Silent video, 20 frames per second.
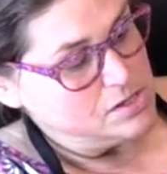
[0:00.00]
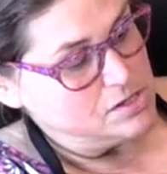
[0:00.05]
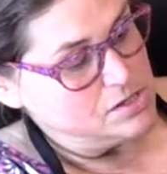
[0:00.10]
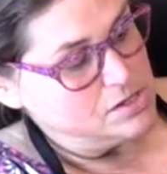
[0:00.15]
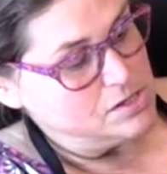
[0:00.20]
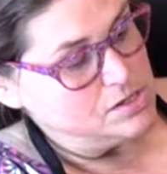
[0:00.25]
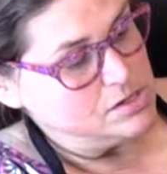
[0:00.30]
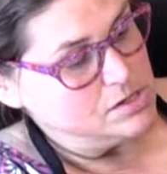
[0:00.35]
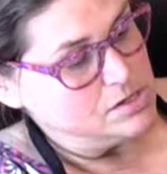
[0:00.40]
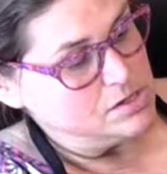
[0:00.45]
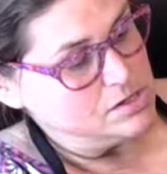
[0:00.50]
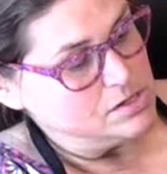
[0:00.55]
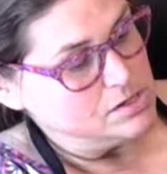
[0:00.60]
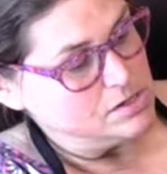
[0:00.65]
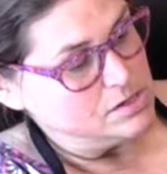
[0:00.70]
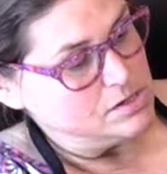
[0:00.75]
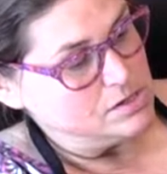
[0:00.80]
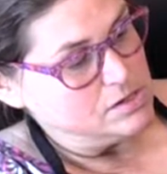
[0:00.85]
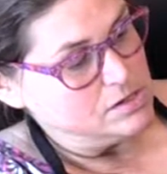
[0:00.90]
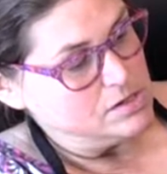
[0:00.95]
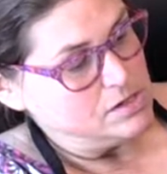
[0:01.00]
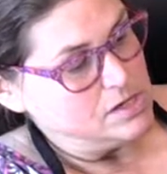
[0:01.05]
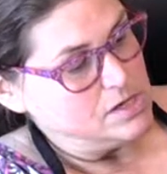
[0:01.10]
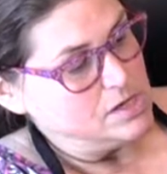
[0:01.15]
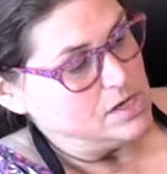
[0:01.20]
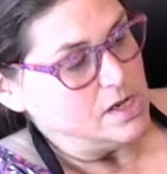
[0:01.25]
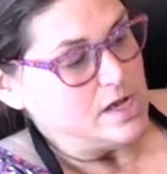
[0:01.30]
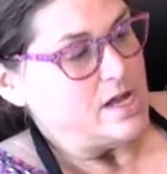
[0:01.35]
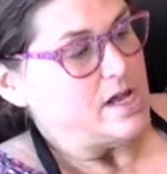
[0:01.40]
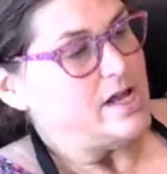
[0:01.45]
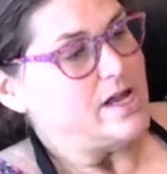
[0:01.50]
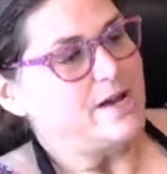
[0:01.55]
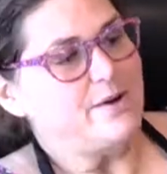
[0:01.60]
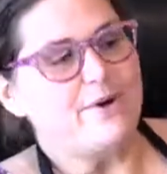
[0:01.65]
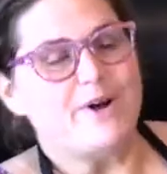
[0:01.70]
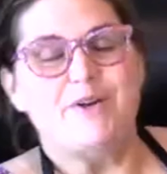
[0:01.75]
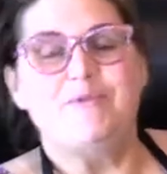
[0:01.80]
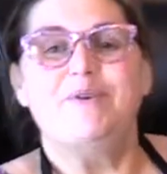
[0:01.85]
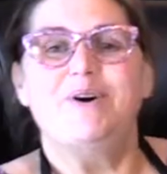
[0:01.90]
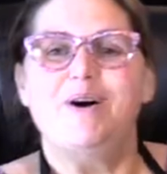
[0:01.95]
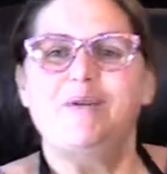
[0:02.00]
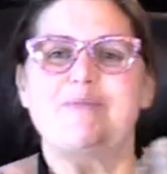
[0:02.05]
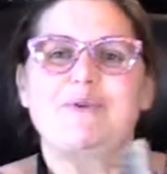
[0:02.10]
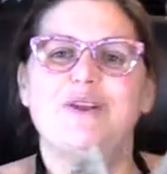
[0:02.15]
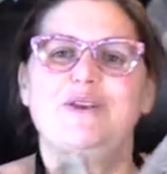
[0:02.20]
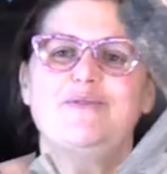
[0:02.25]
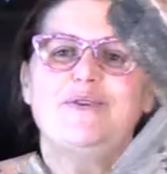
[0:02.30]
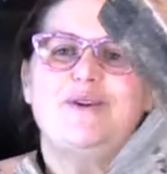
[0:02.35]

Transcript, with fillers: Huh. Anyway, I'm gonna